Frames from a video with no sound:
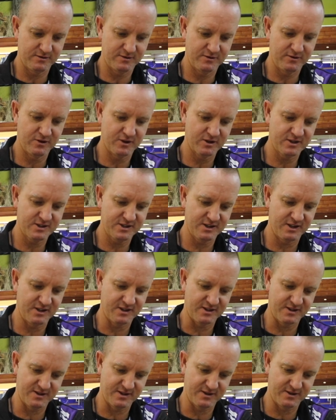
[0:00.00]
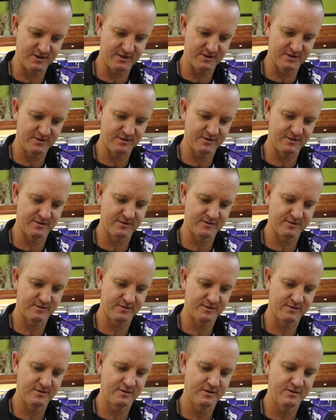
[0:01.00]
knot sense.
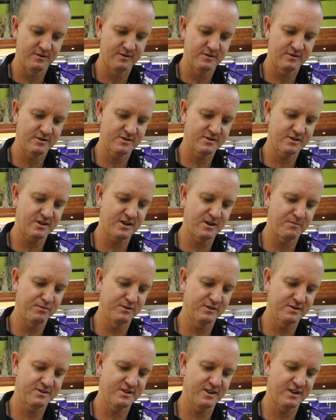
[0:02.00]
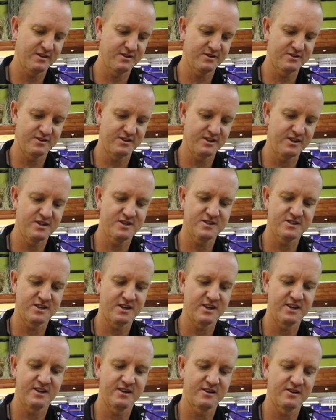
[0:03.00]
Just a couple of seconds on each
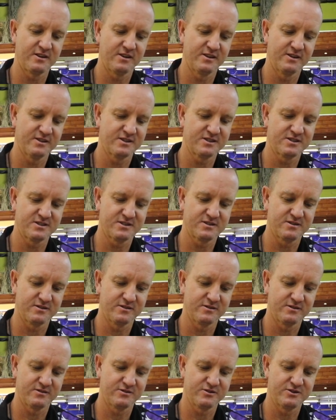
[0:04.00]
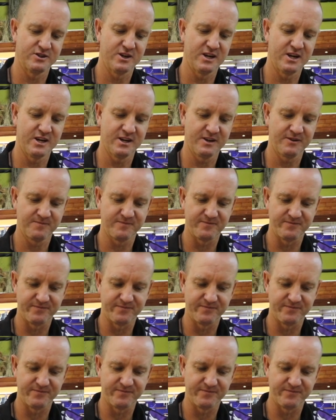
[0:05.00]
side until it's dry.